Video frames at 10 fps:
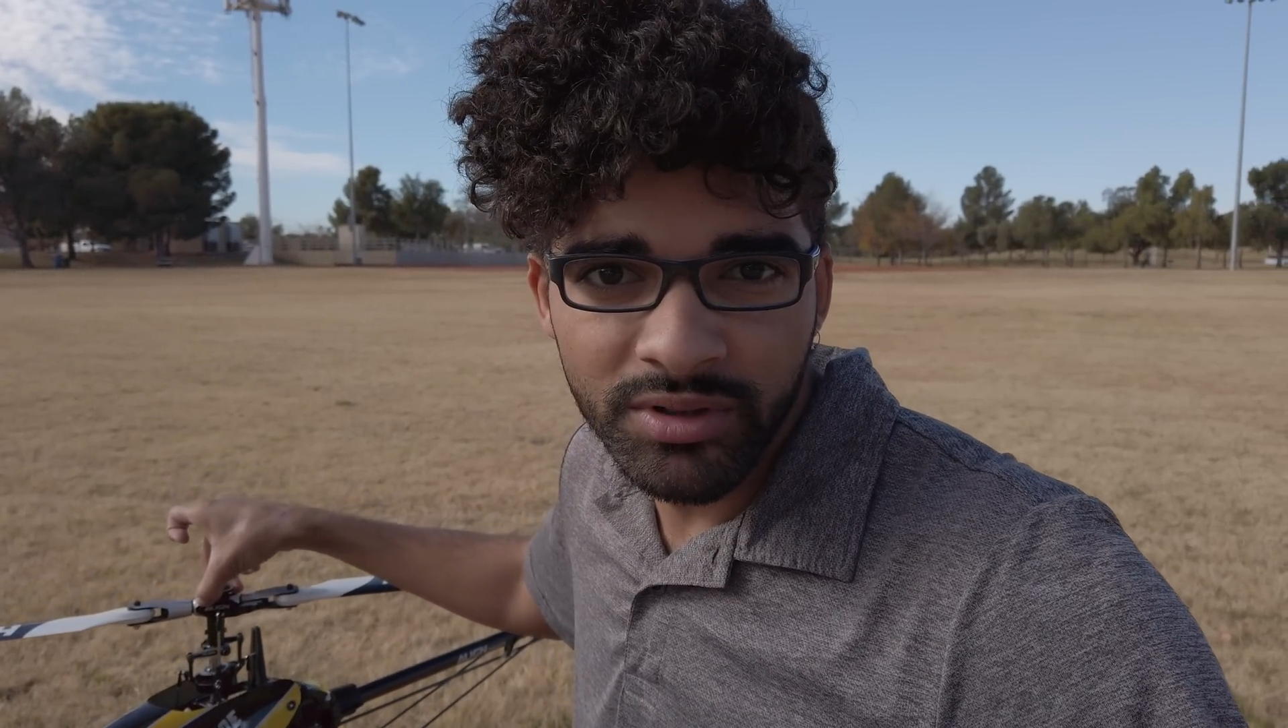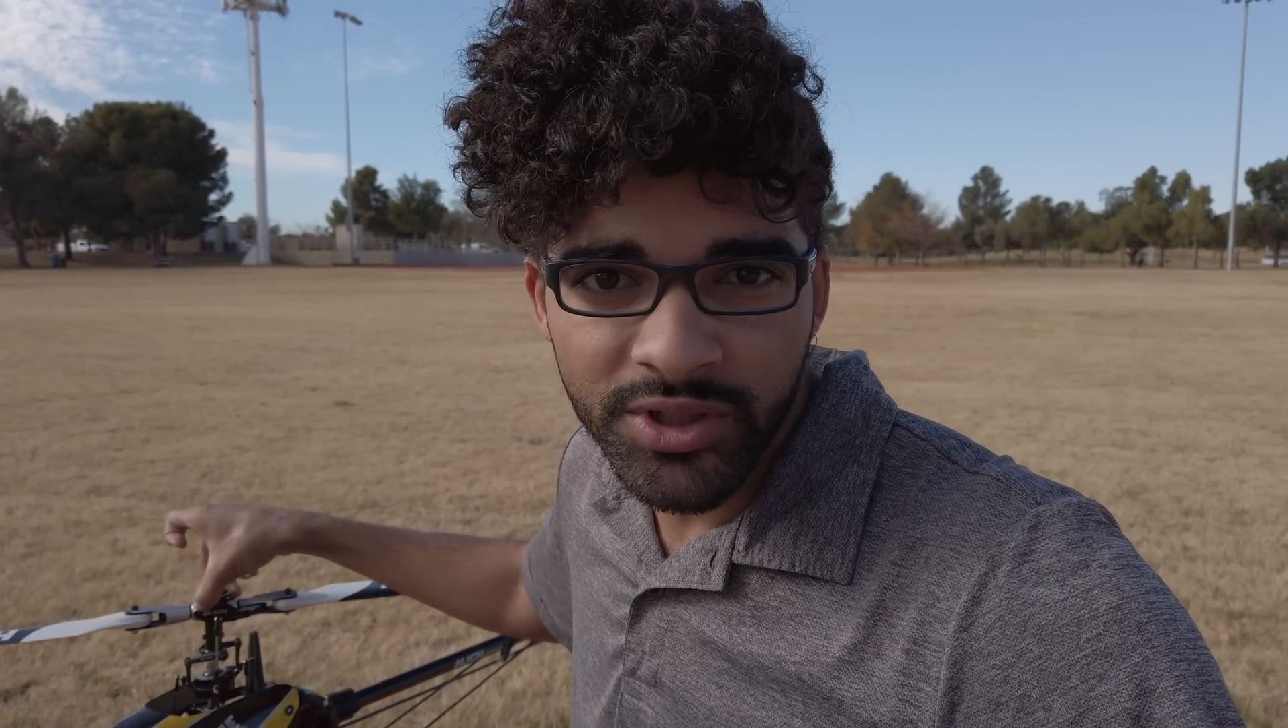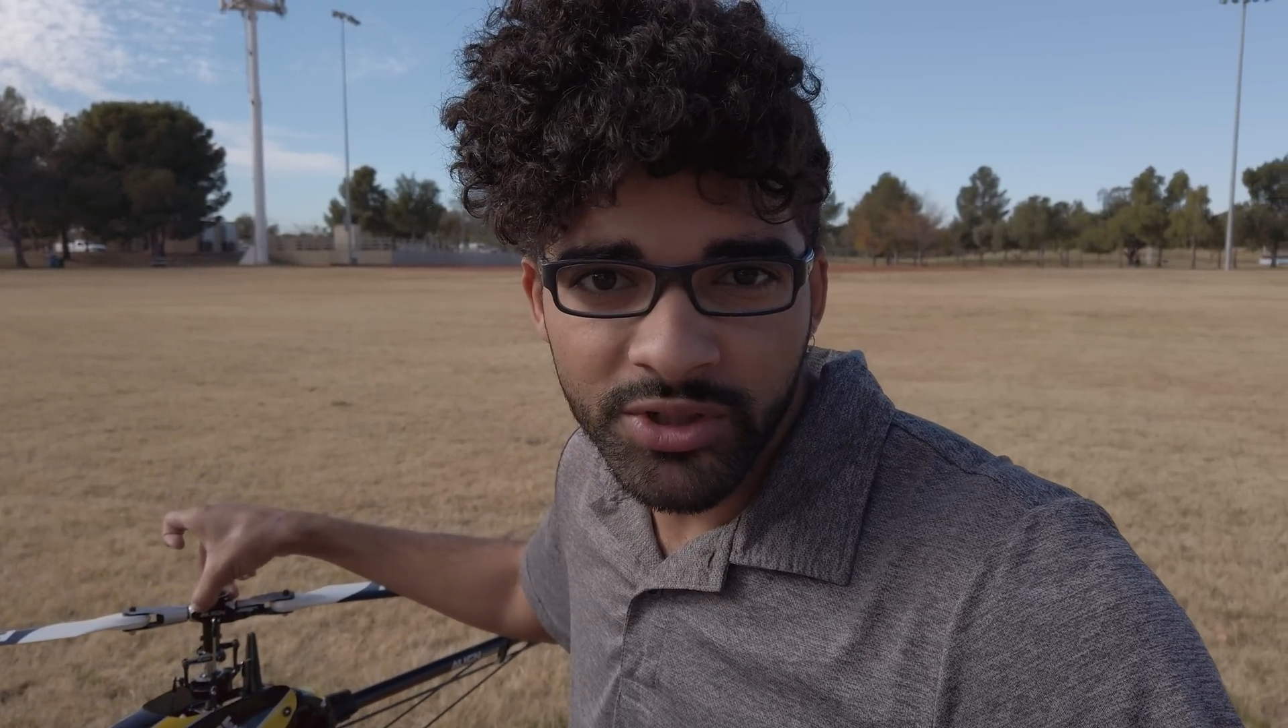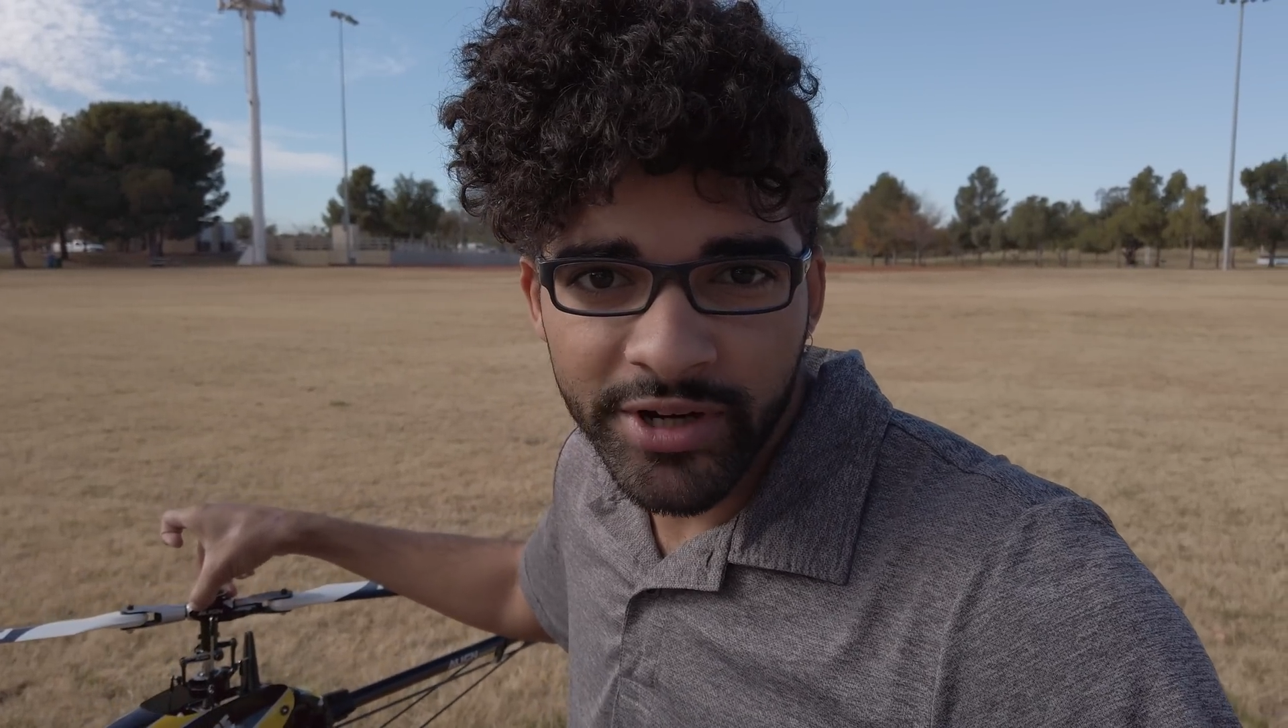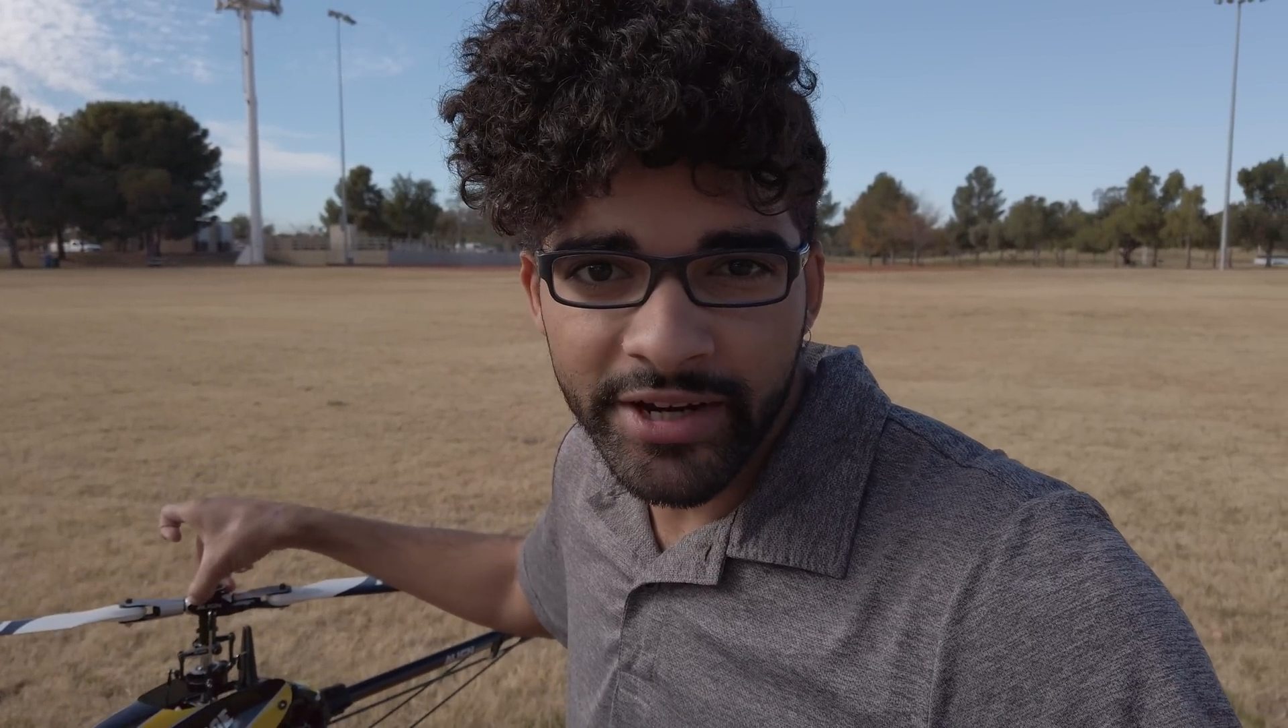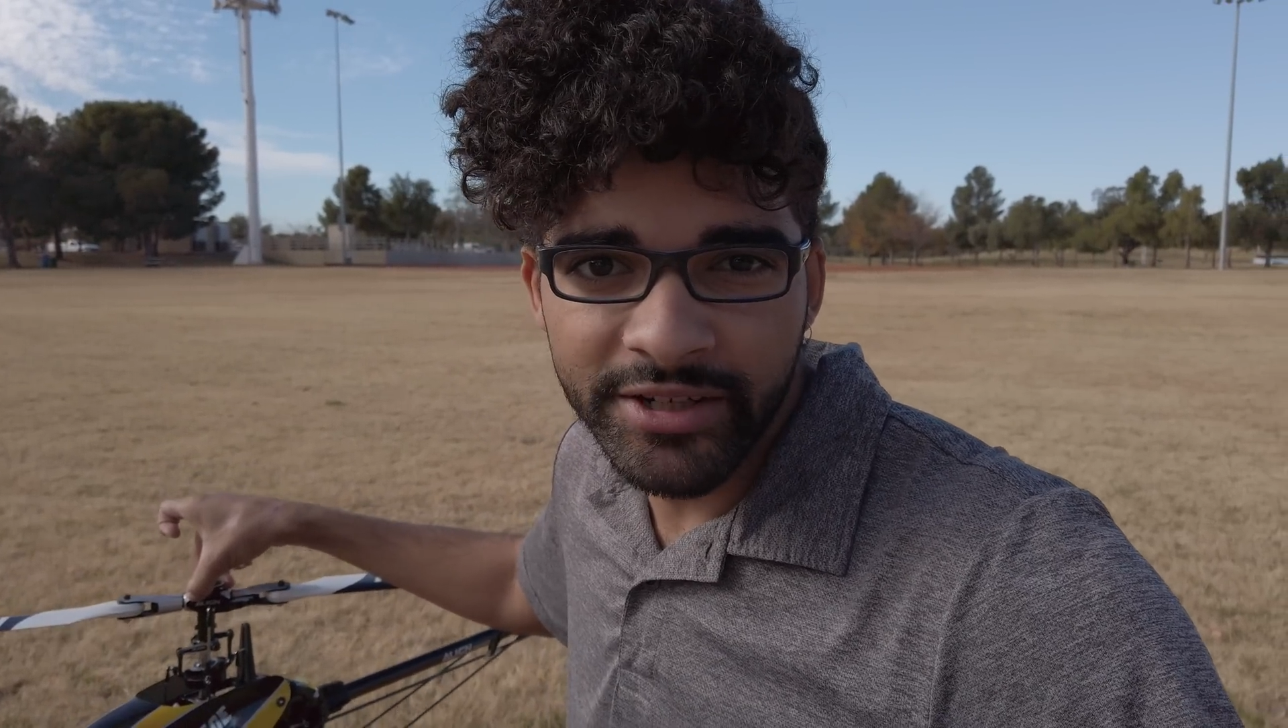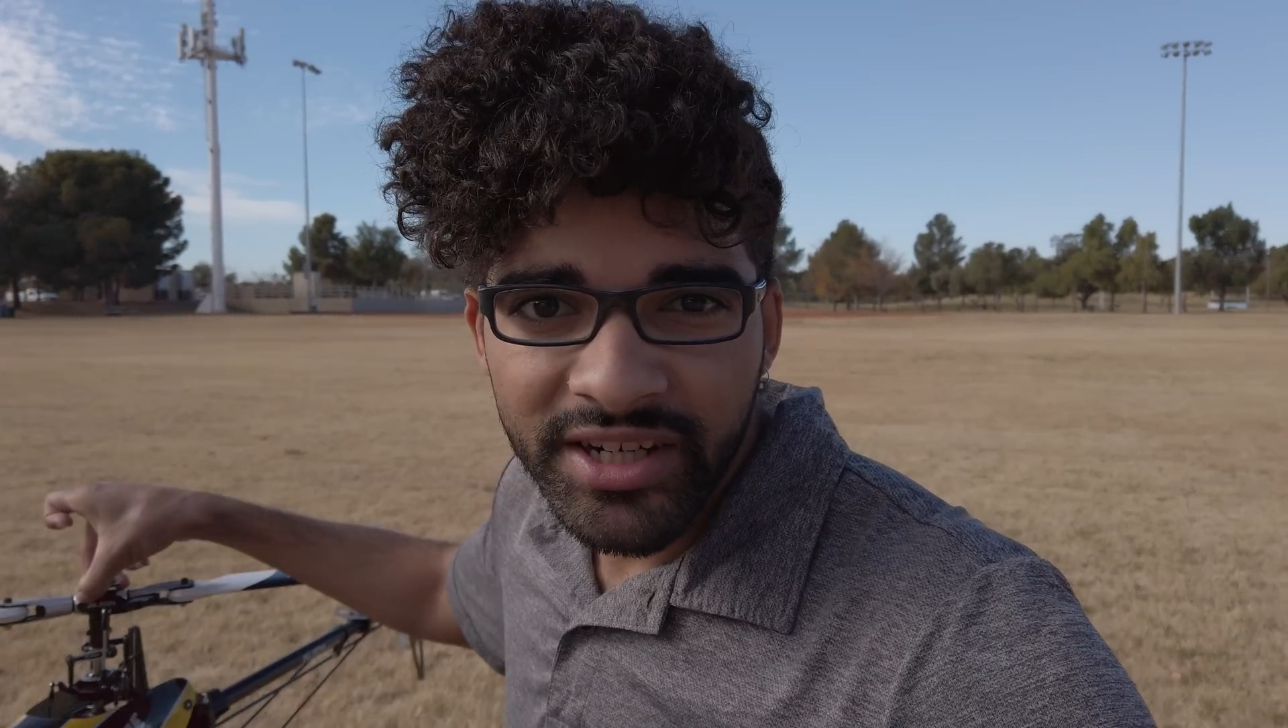lose track.